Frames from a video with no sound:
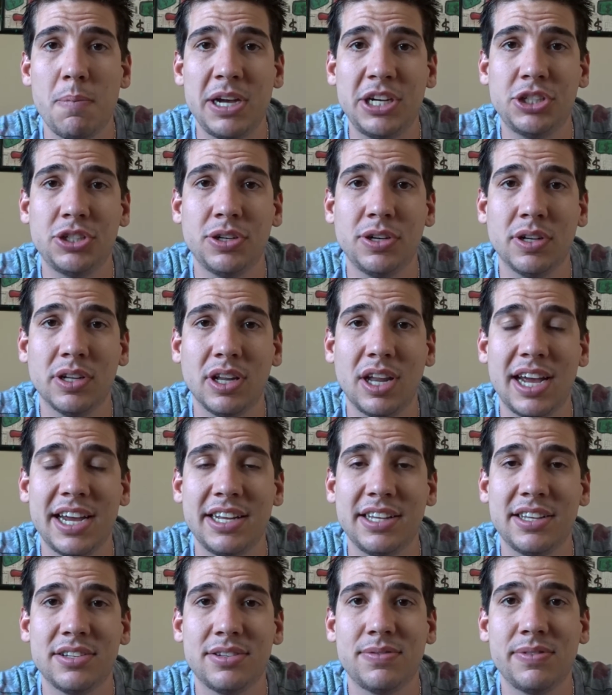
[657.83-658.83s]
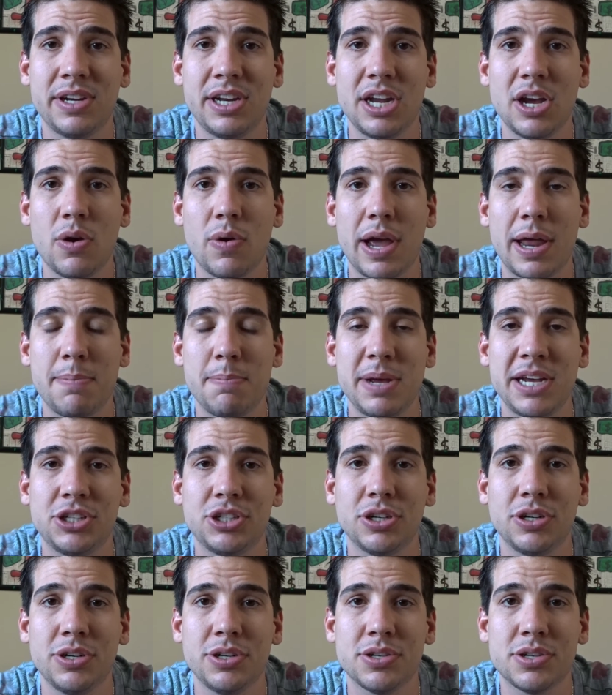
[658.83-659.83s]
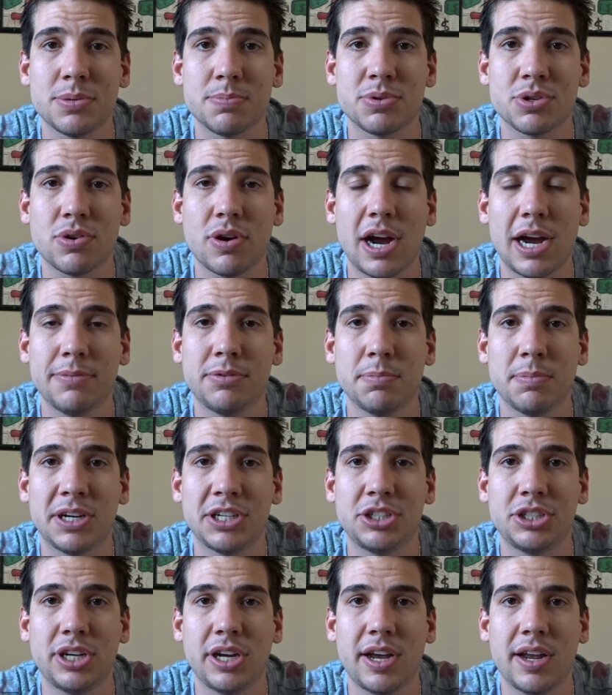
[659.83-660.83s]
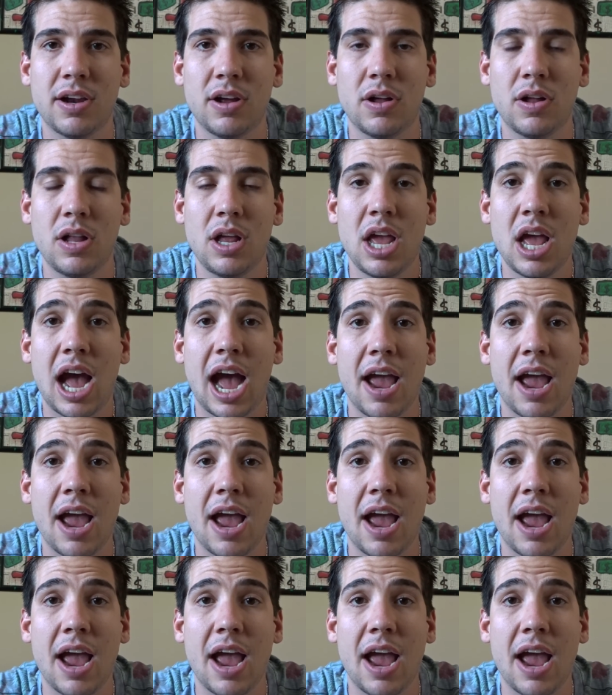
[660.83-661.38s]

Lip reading: Make sure you like this video and make sure you subscribe to my channel.